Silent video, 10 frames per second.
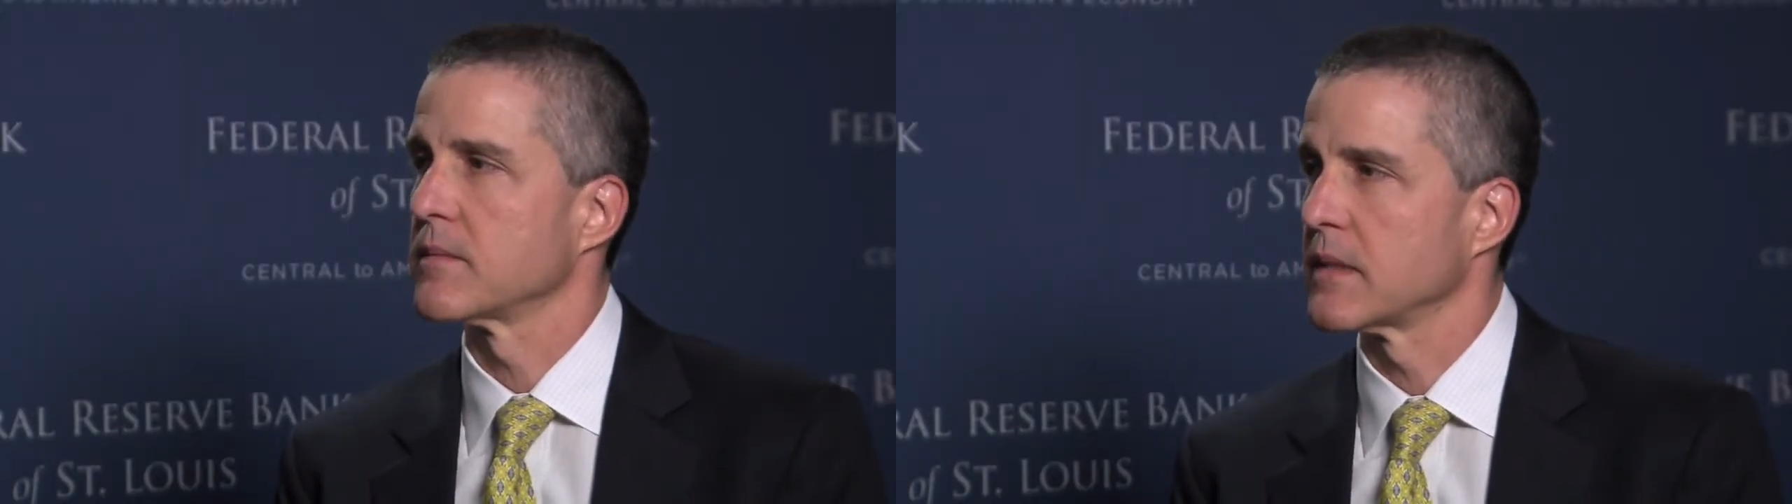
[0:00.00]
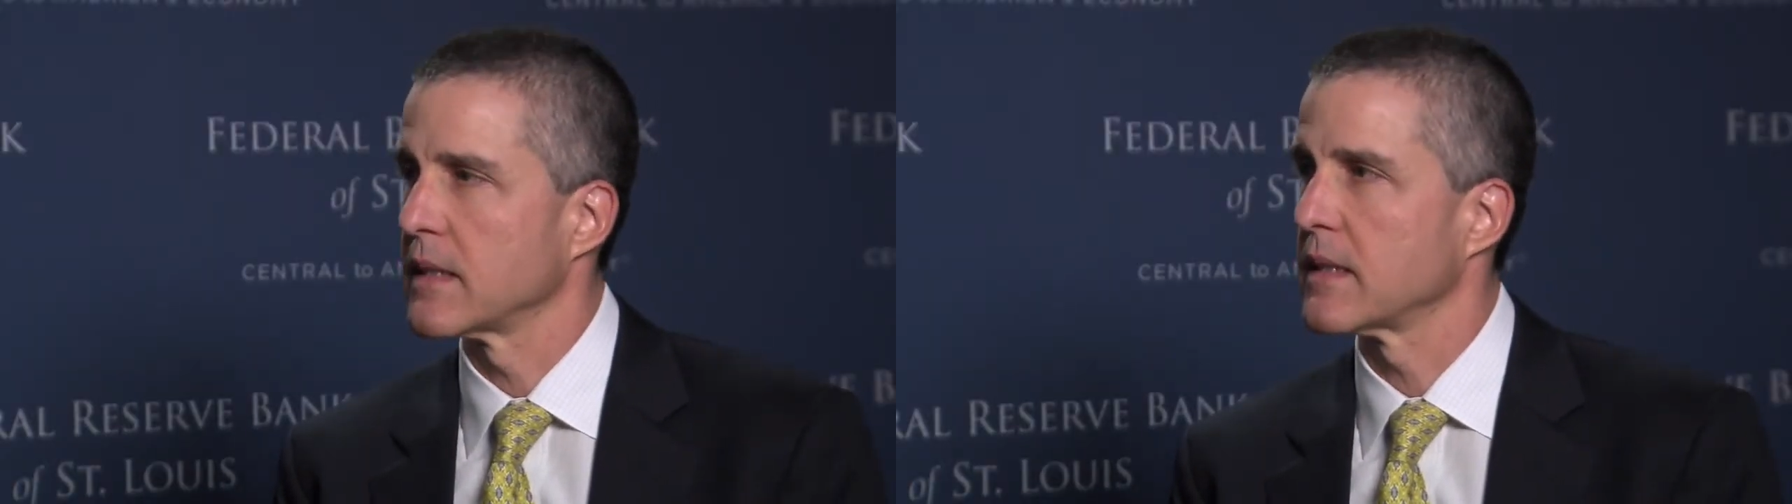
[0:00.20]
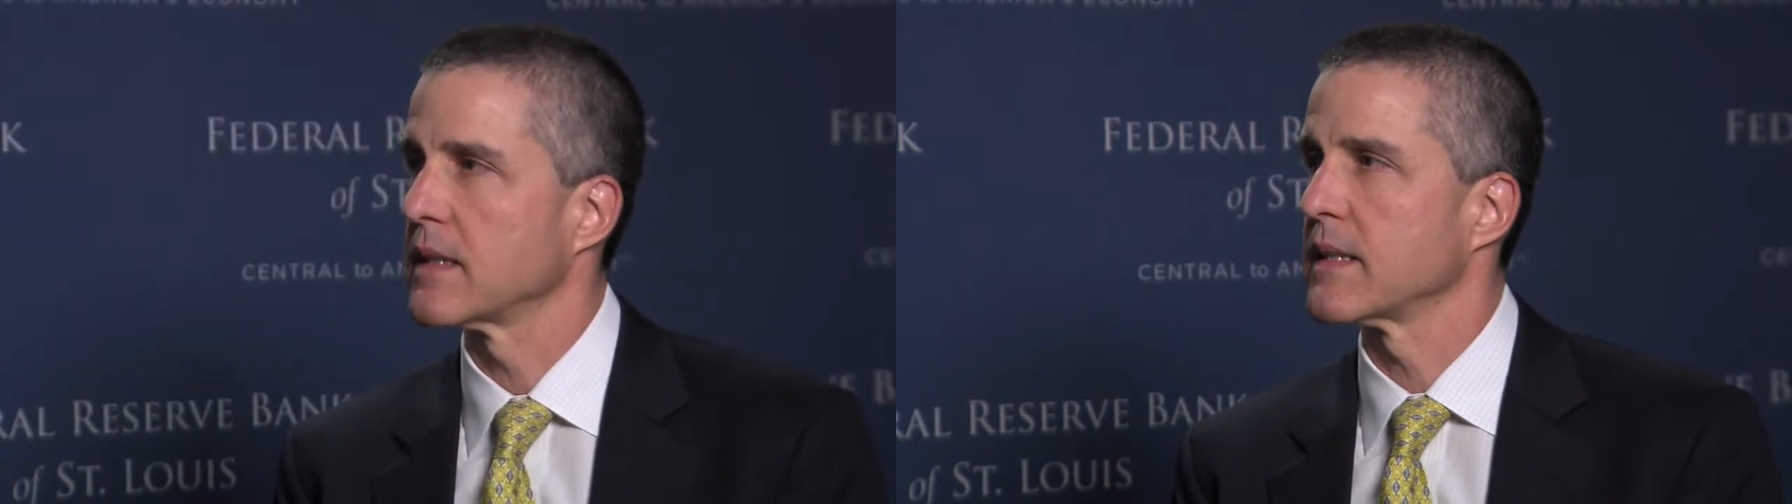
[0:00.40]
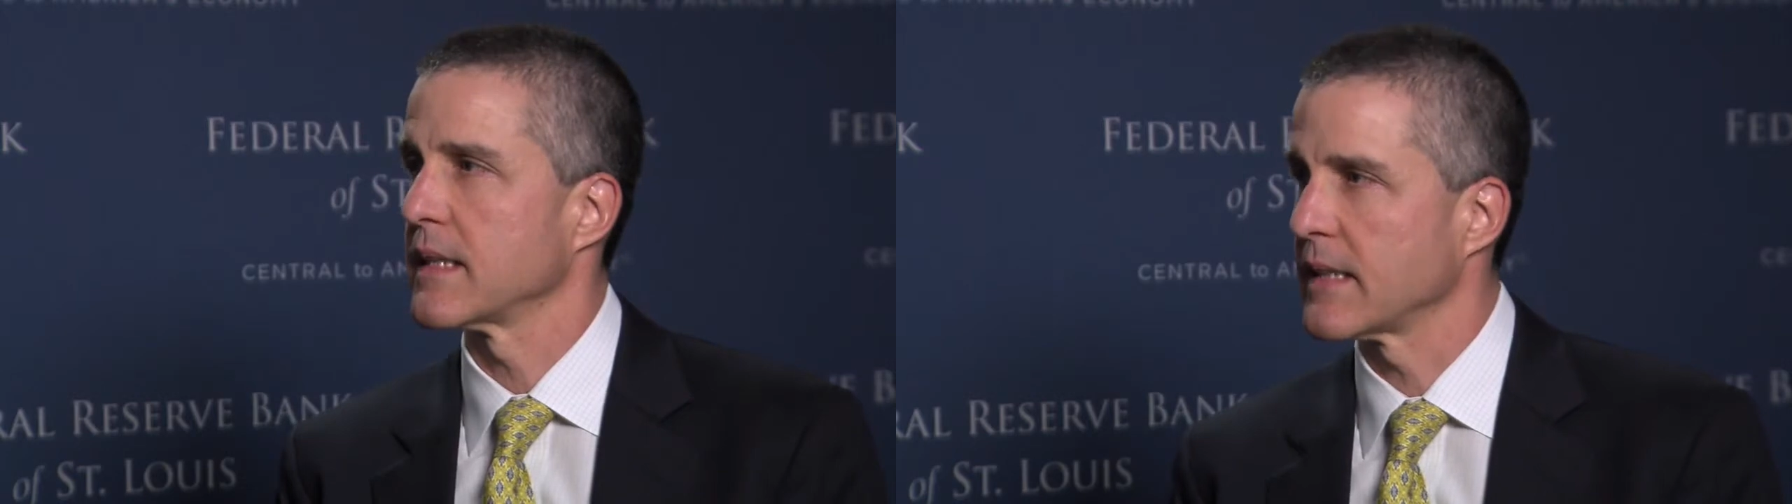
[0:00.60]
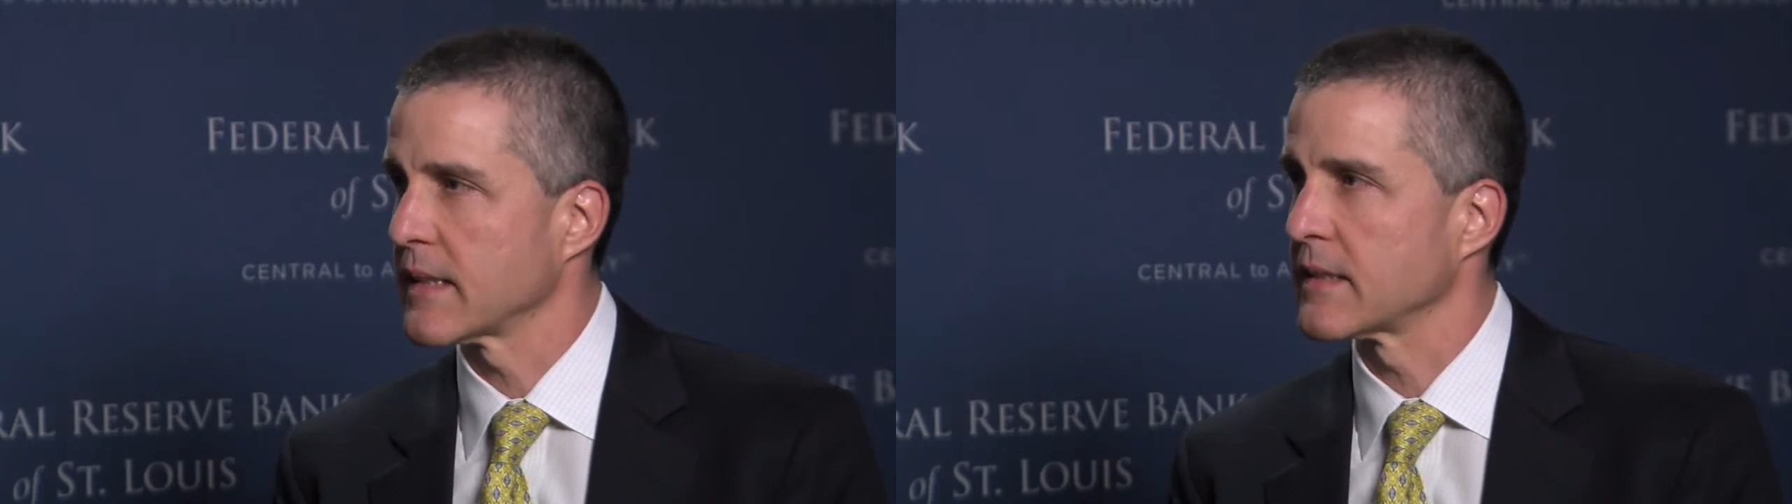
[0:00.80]
vis-a-vis
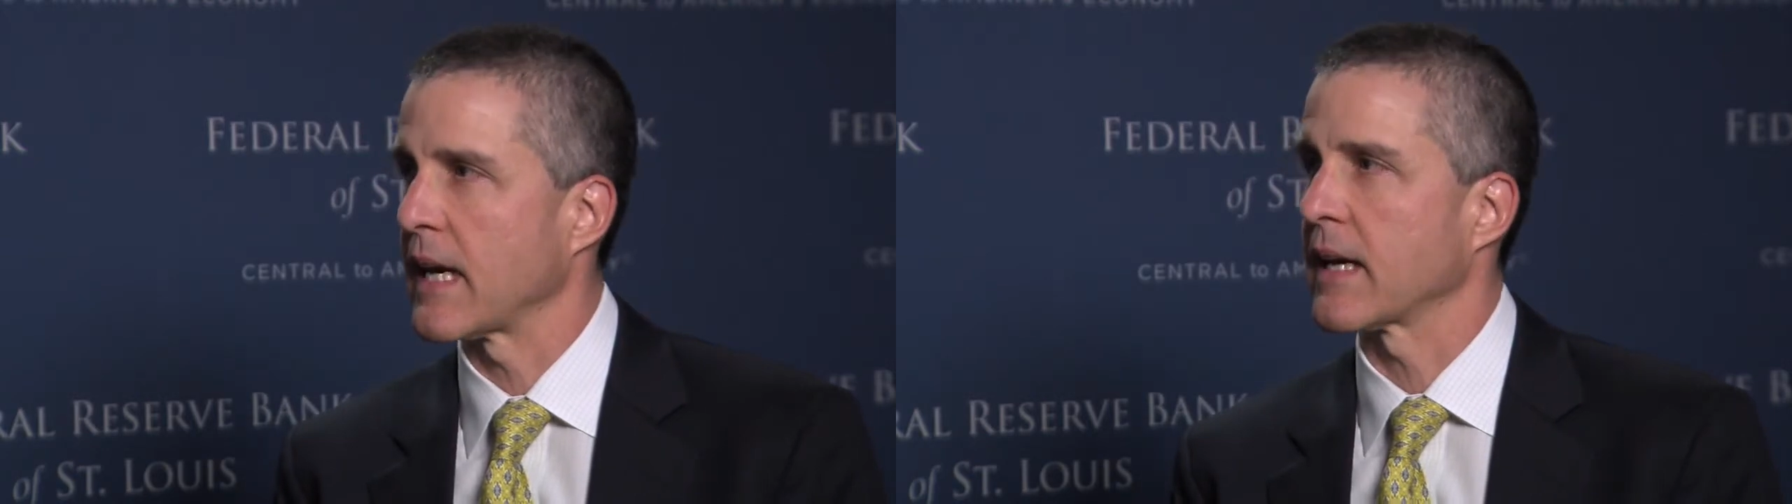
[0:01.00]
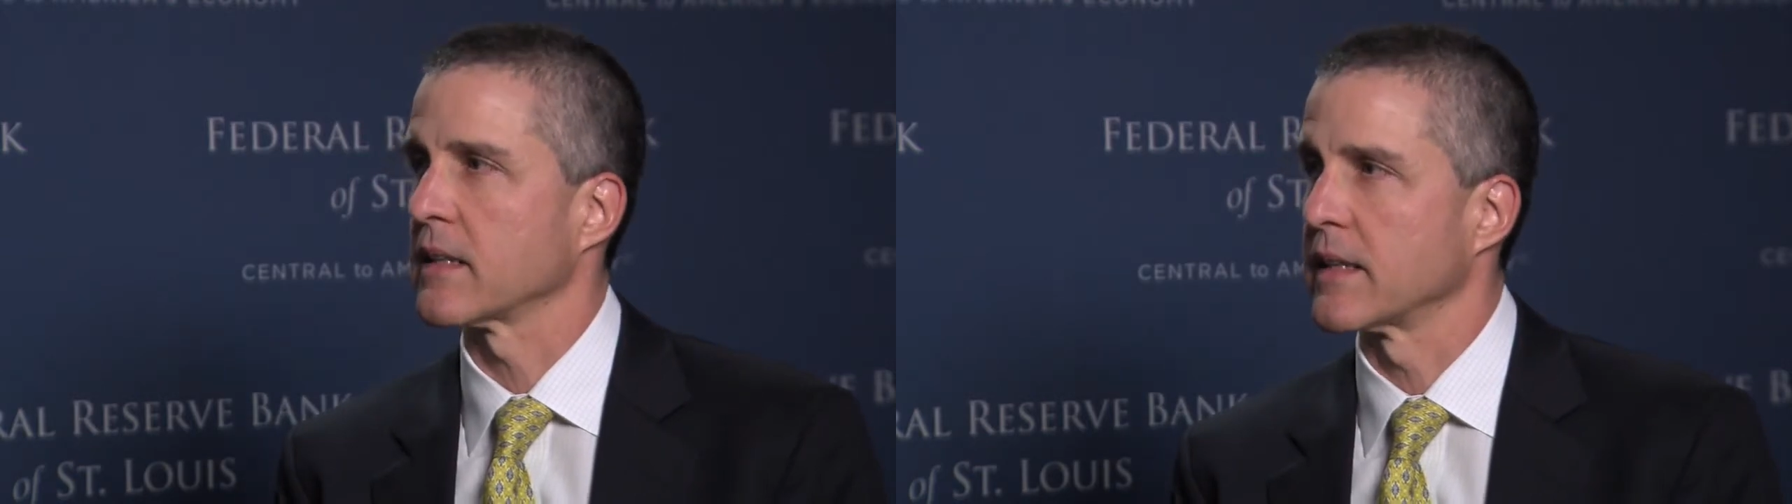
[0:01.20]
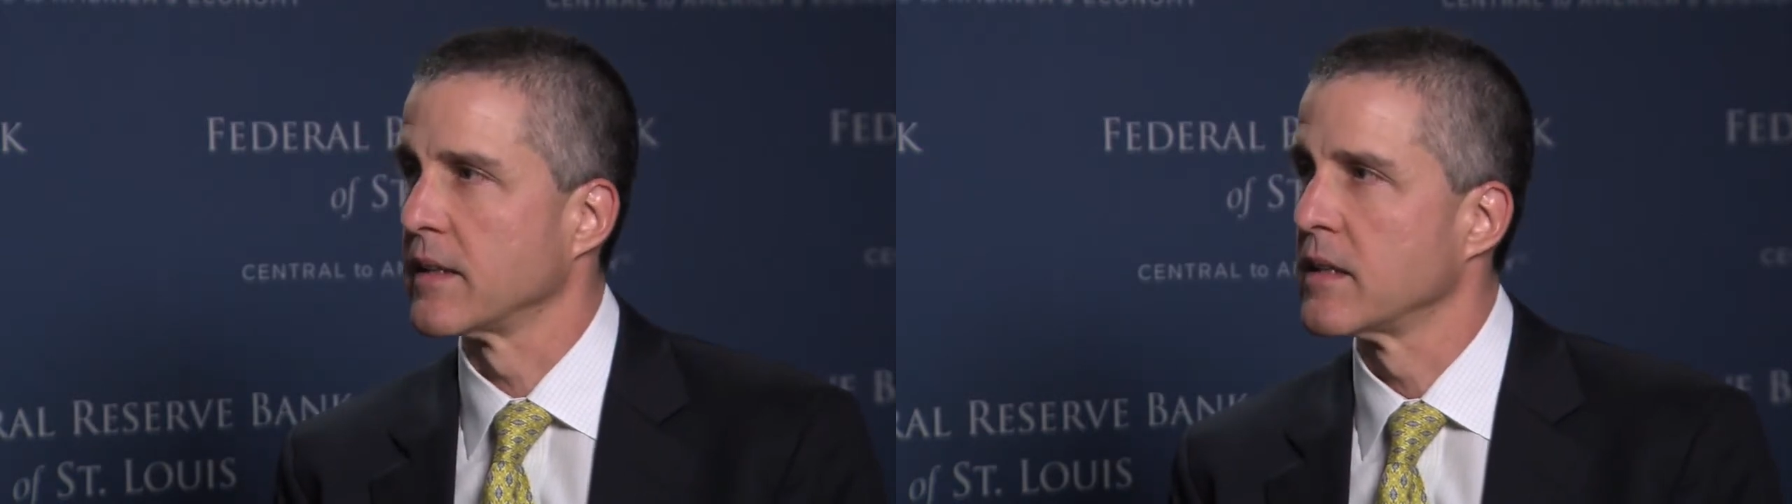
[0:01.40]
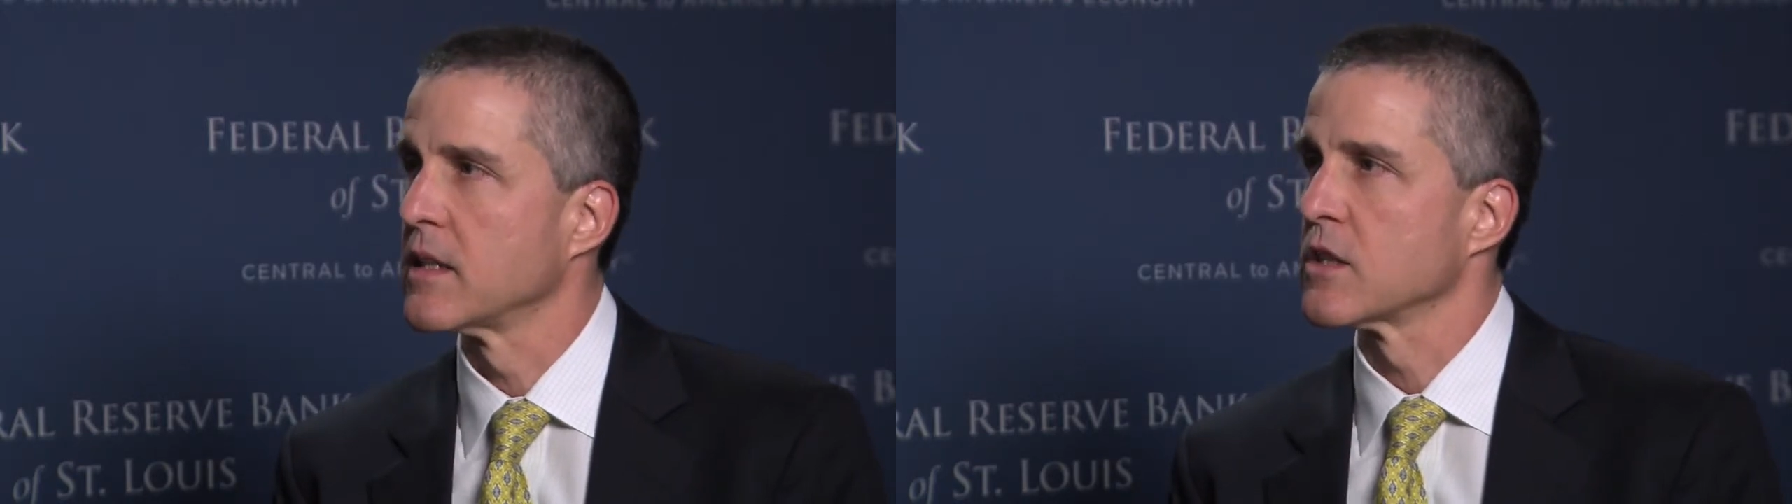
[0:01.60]
another. Exactly. I guess.